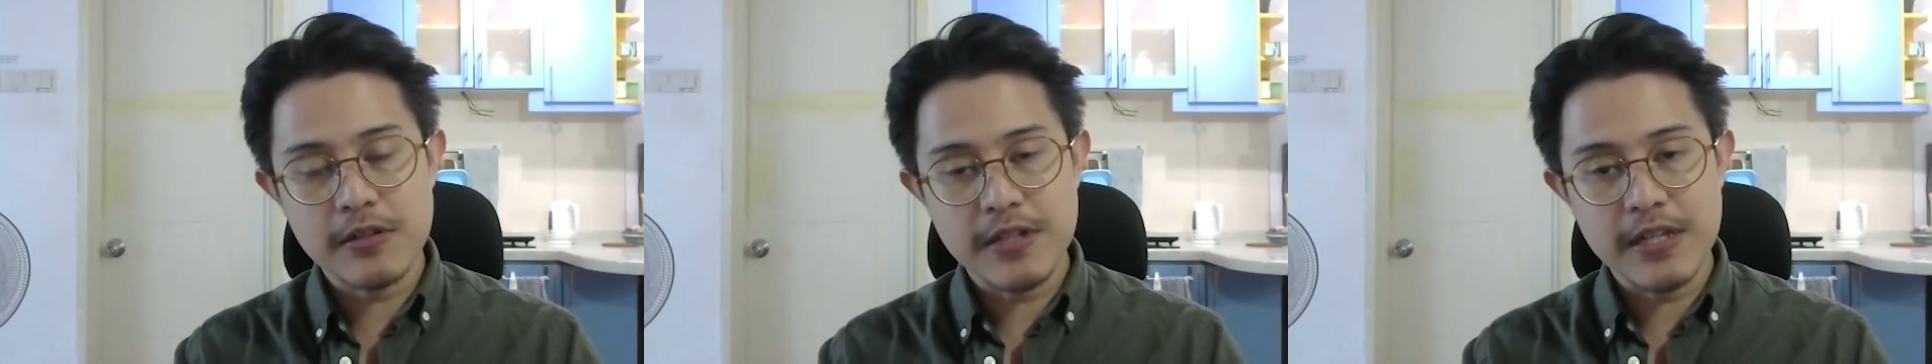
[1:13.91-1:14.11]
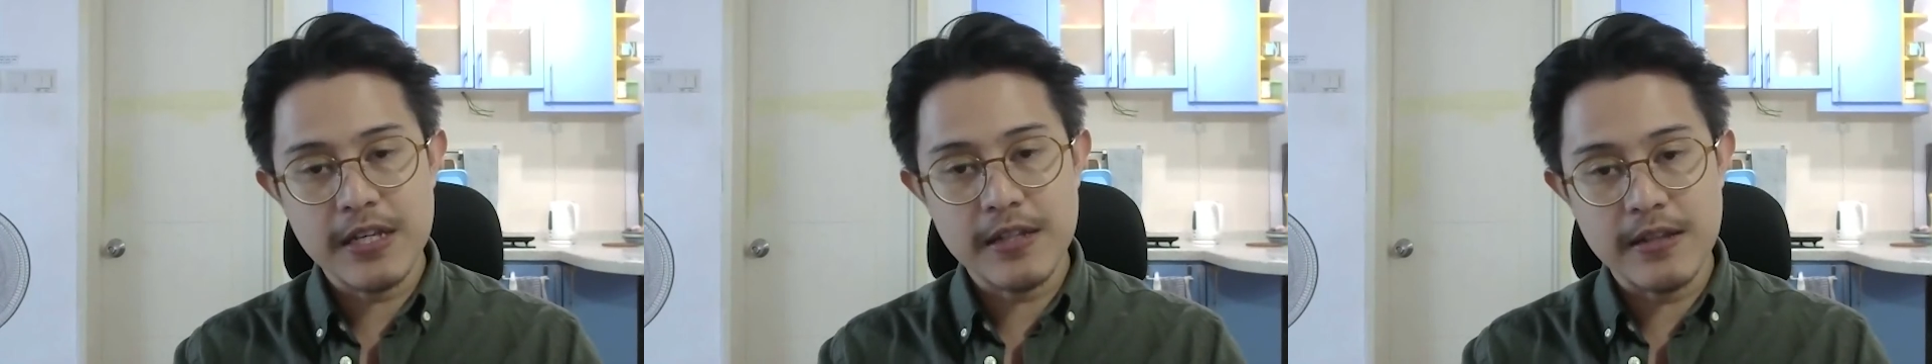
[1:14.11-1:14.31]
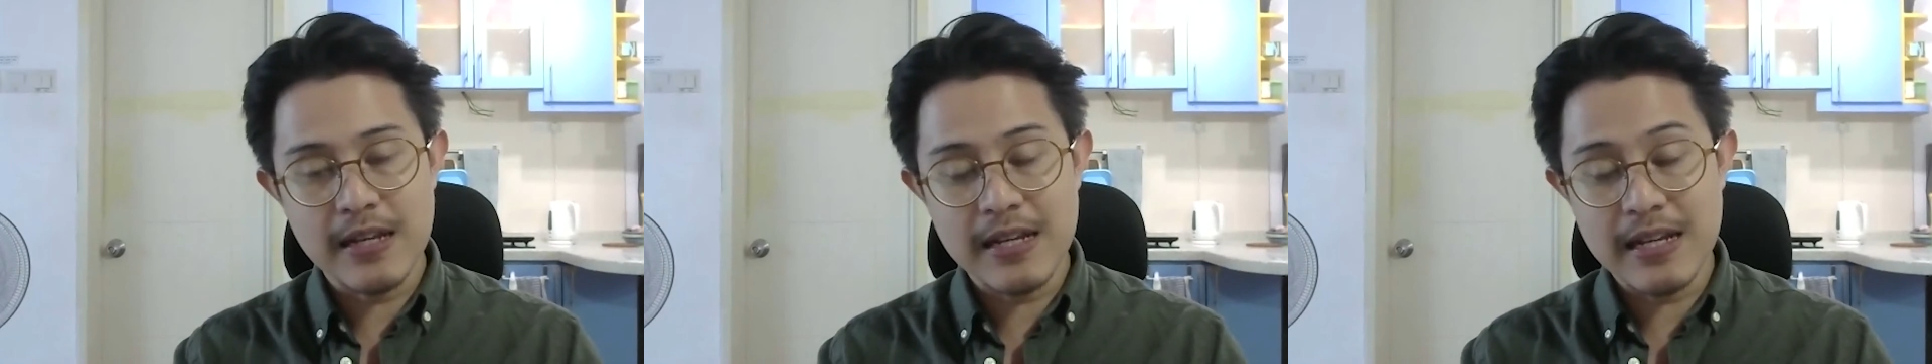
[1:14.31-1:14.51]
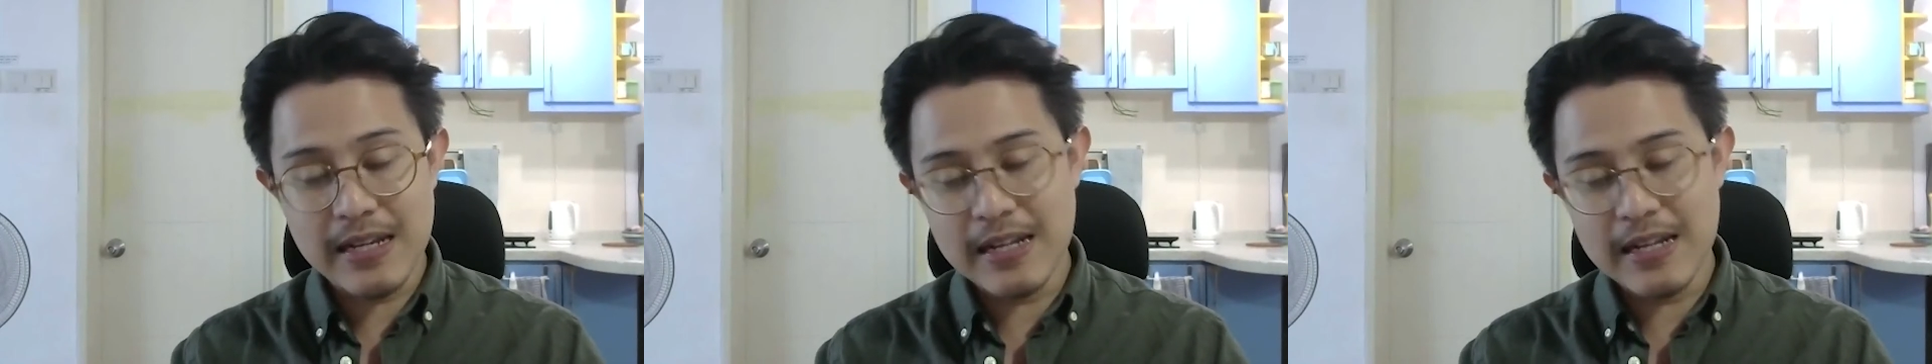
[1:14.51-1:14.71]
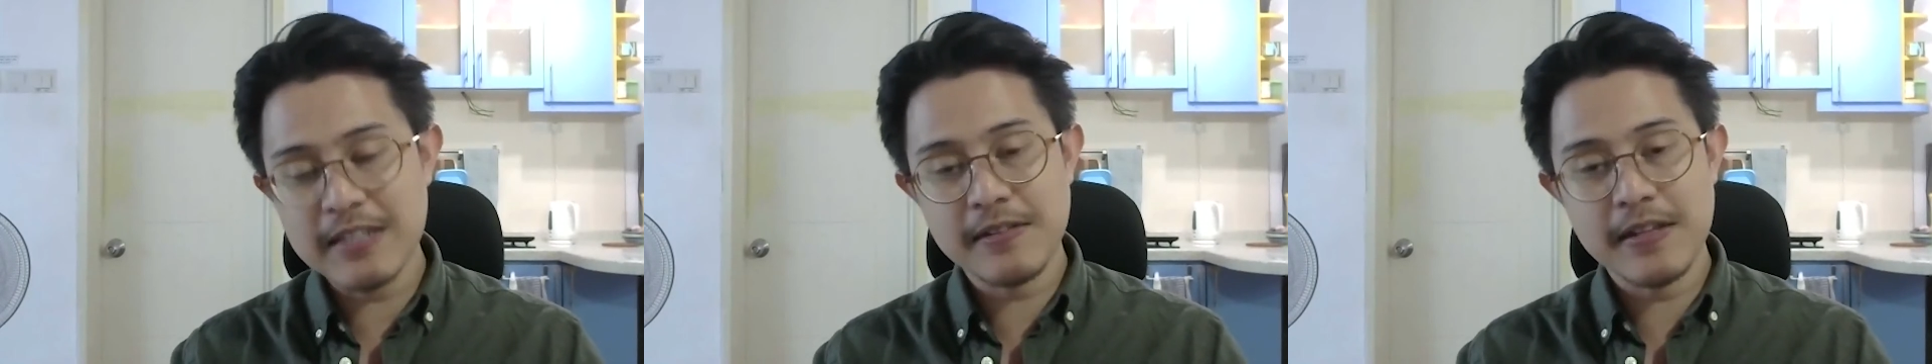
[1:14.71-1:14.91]
still
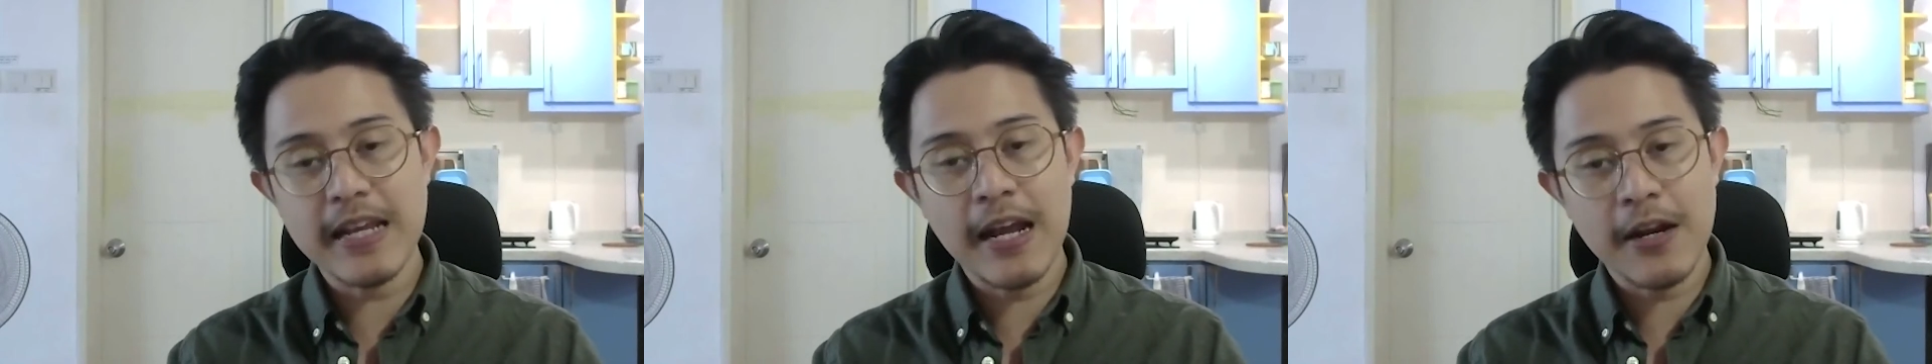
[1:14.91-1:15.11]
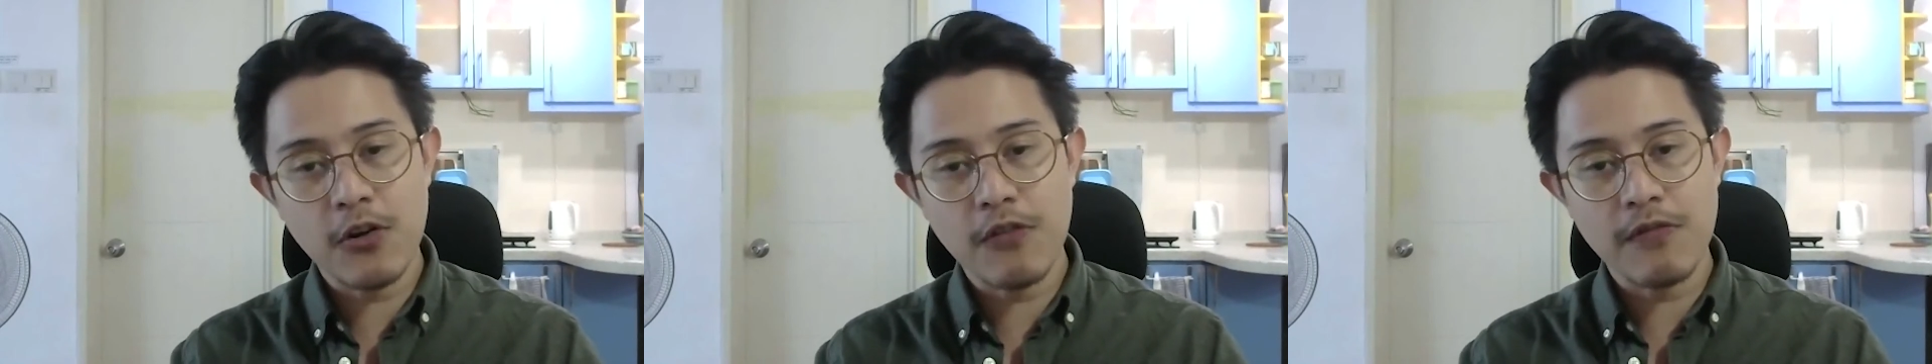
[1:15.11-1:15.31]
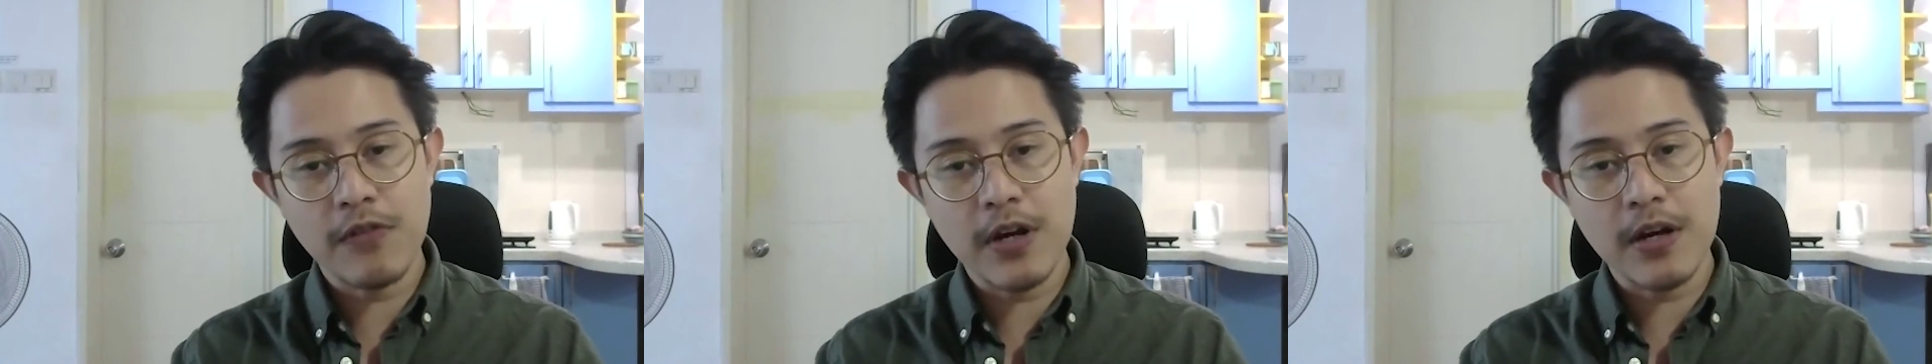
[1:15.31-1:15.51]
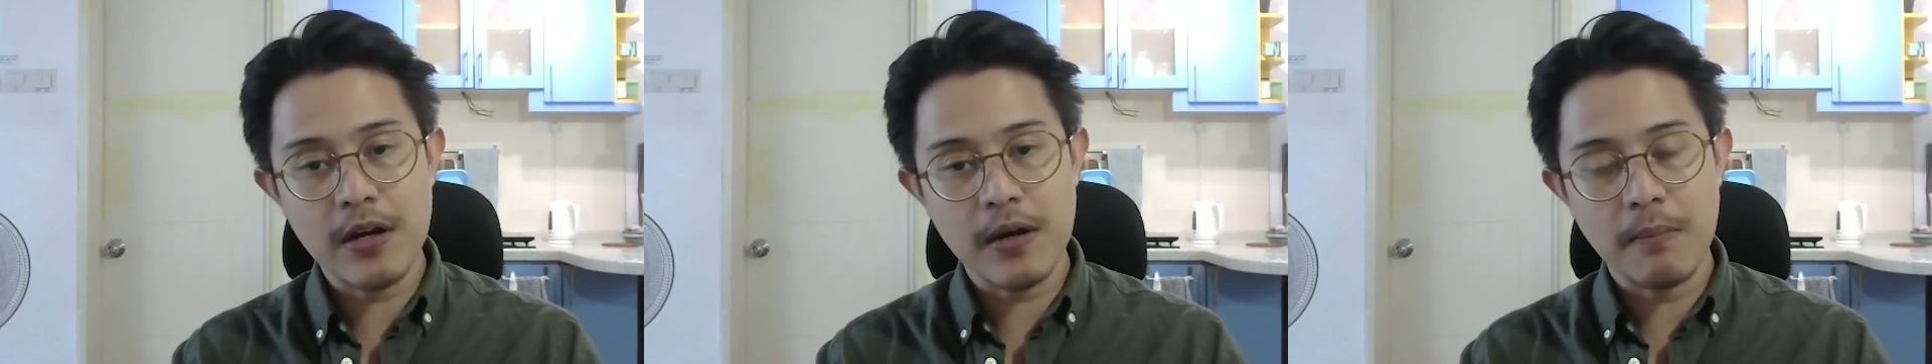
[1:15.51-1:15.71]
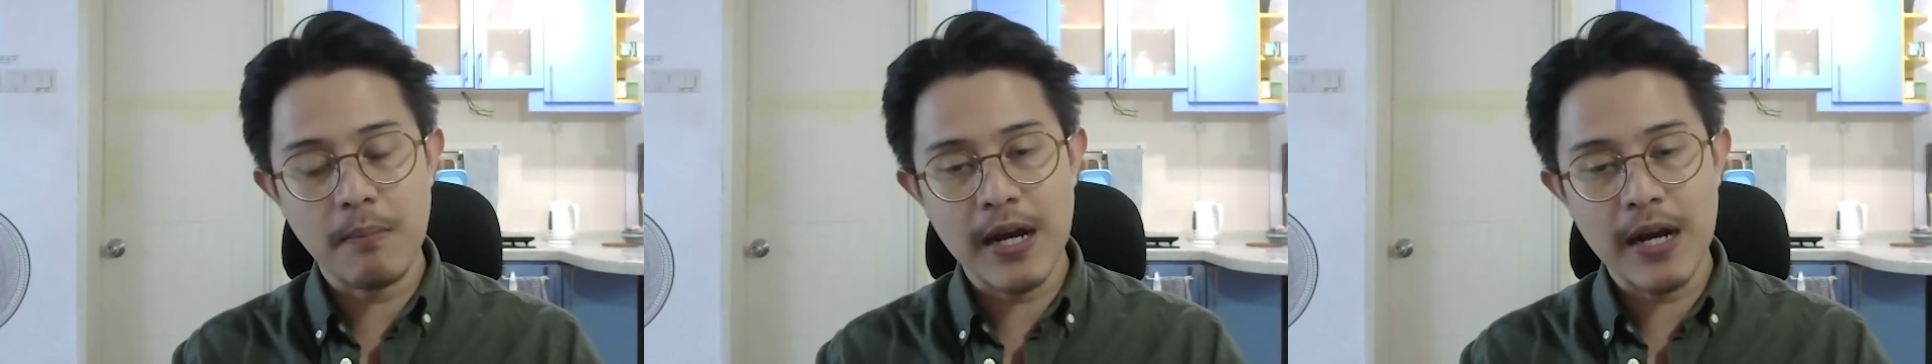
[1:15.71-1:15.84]
it is the end of